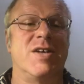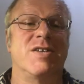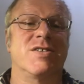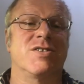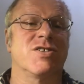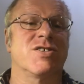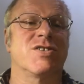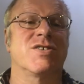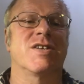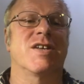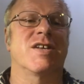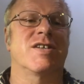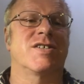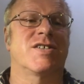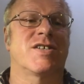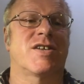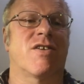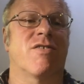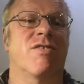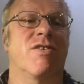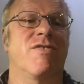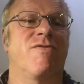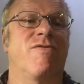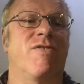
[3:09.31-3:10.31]
Doesn't
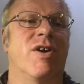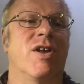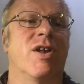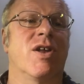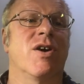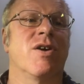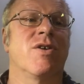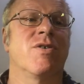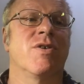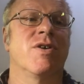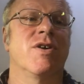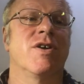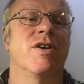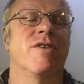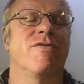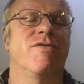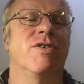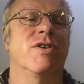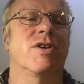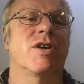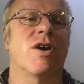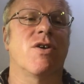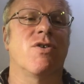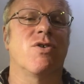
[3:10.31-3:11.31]
necessarily follow. If
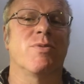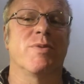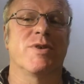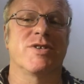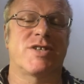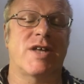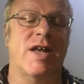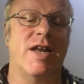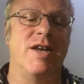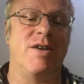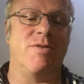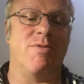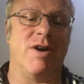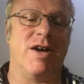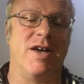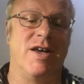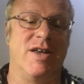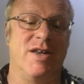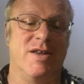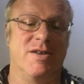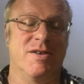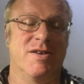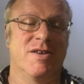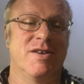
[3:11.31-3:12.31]
you go almost
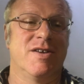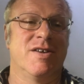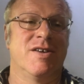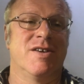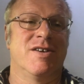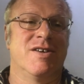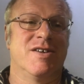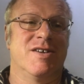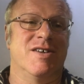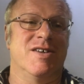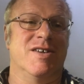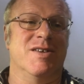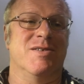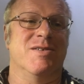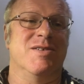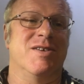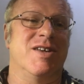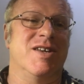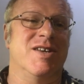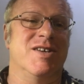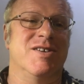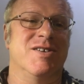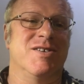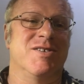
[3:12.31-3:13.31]
anywhere
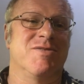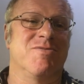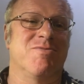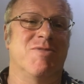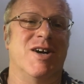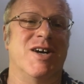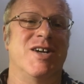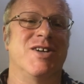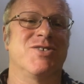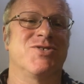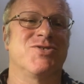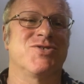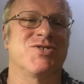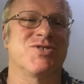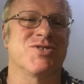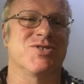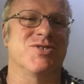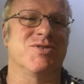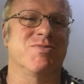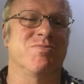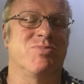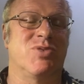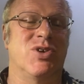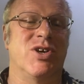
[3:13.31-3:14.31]
in Wales
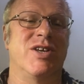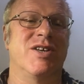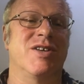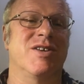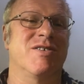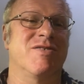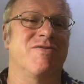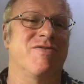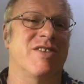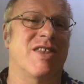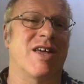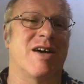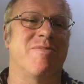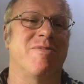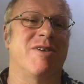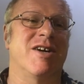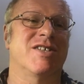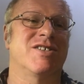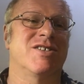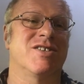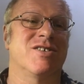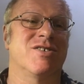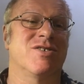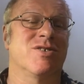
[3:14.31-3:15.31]
or Britain for that
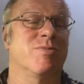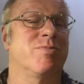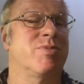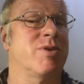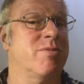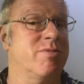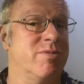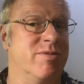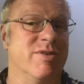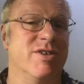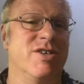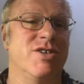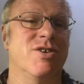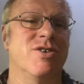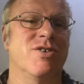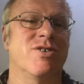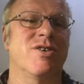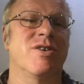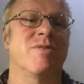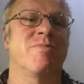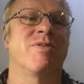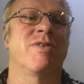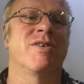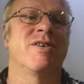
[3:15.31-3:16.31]
matter, or probably
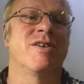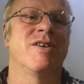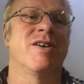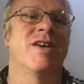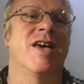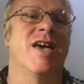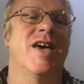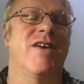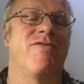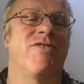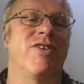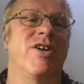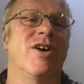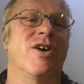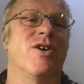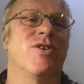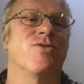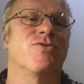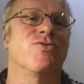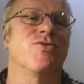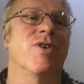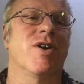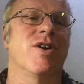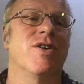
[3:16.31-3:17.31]
Europe, every
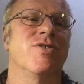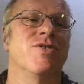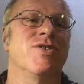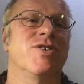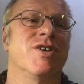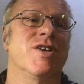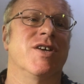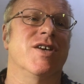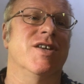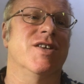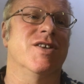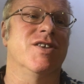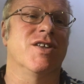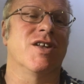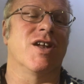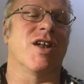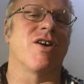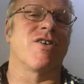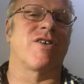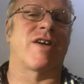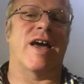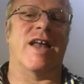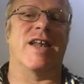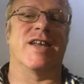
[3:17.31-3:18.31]
old road in the
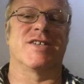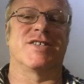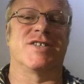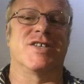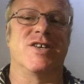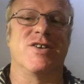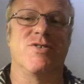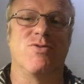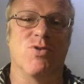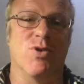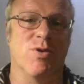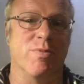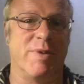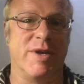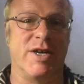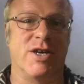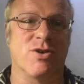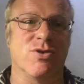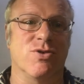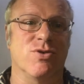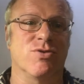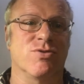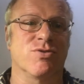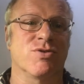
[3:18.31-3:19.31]
locality will be
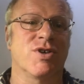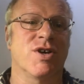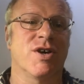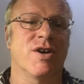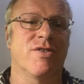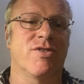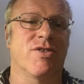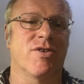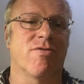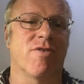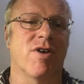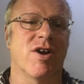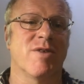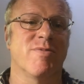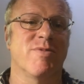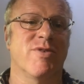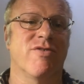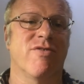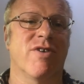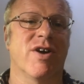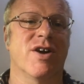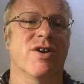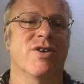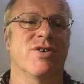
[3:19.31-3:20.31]
called the
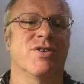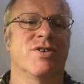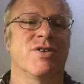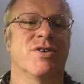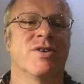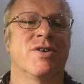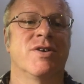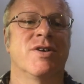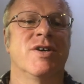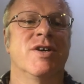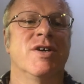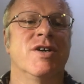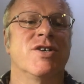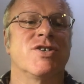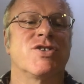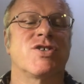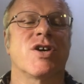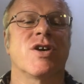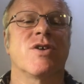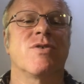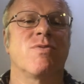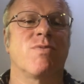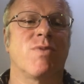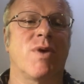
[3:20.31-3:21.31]
Roman road.
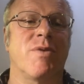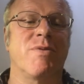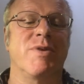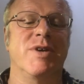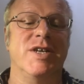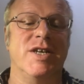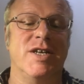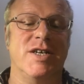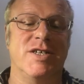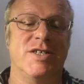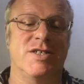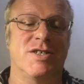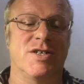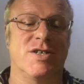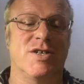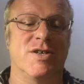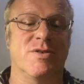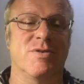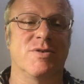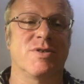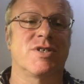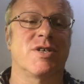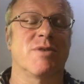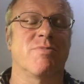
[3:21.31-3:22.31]
So what we needed to
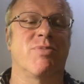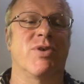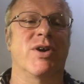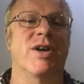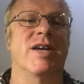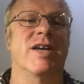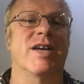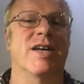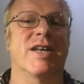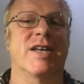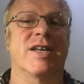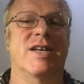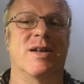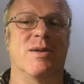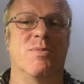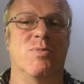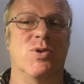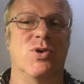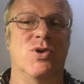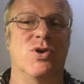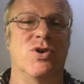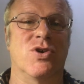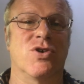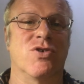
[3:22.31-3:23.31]
do was to bring a little
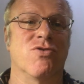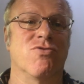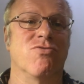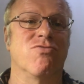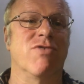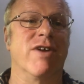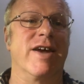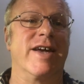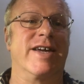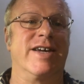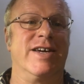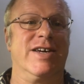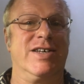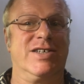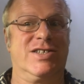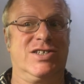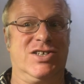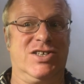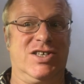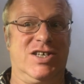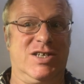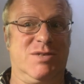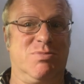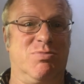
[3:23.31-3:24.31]
more rigour
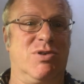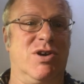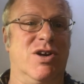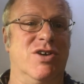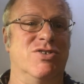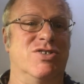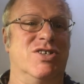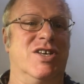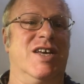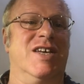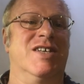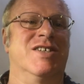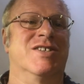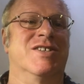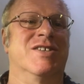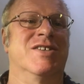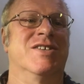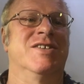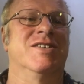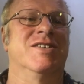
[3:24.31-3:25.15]
to this process.